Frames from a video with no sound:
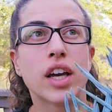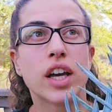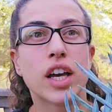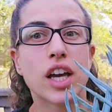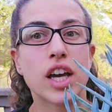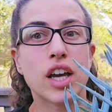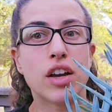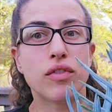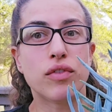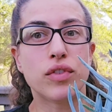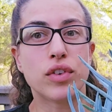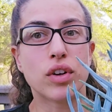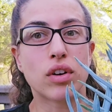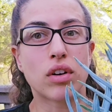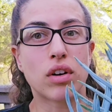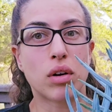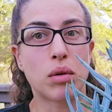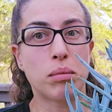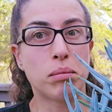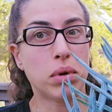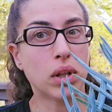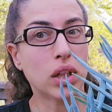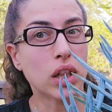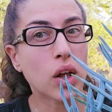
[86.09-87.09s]
If you're
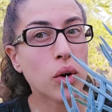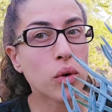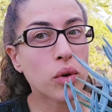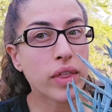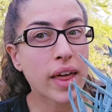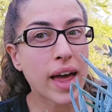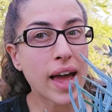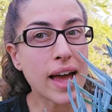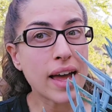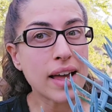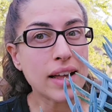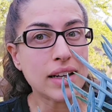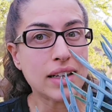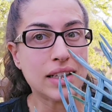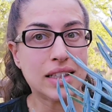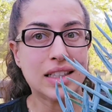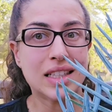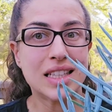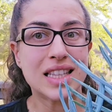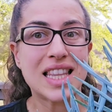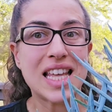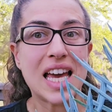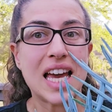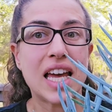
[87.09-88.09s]
below that,
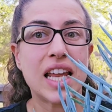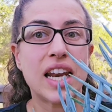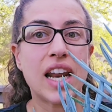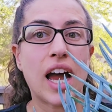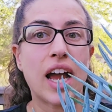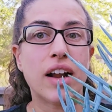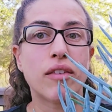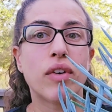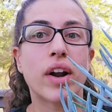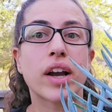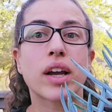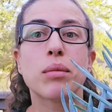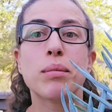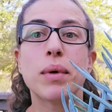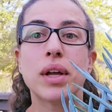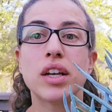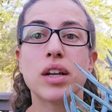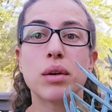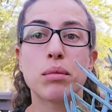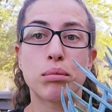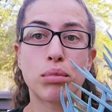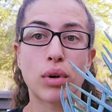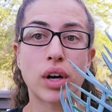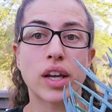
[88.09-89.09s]
then I recommend
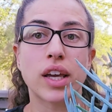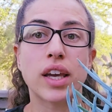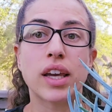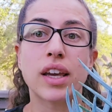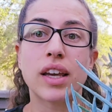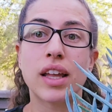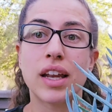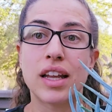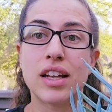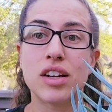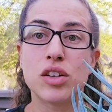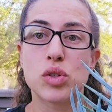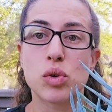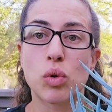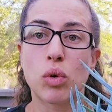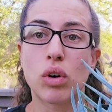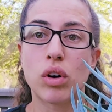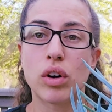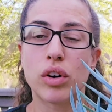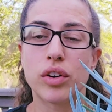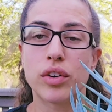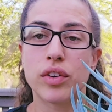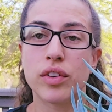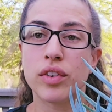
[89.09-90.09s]
it bringing it
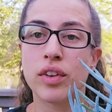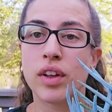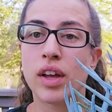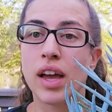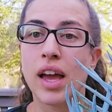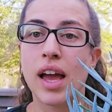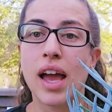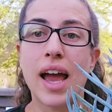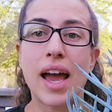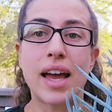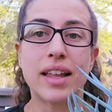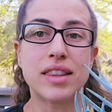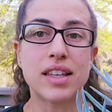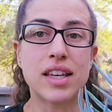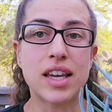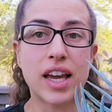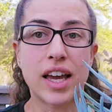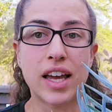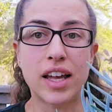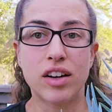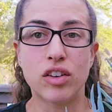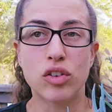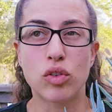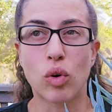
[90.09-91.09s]
indoors at the
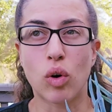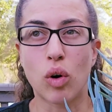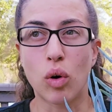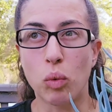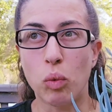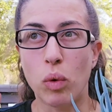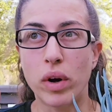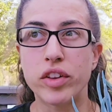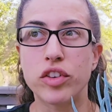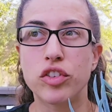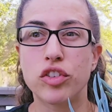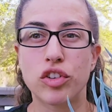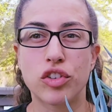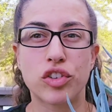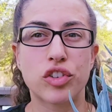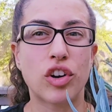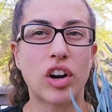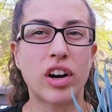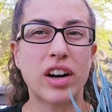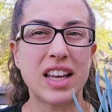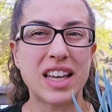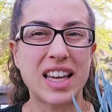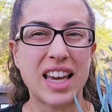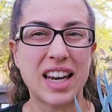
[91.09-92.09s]
end, or once you're
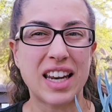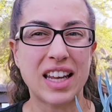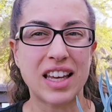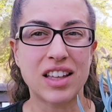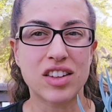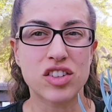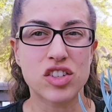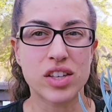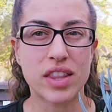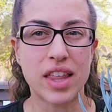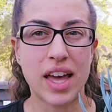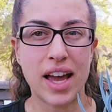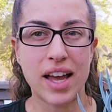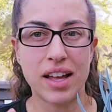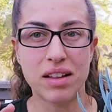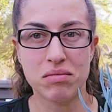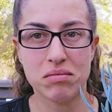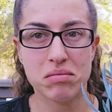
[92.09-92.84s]
starting getting into that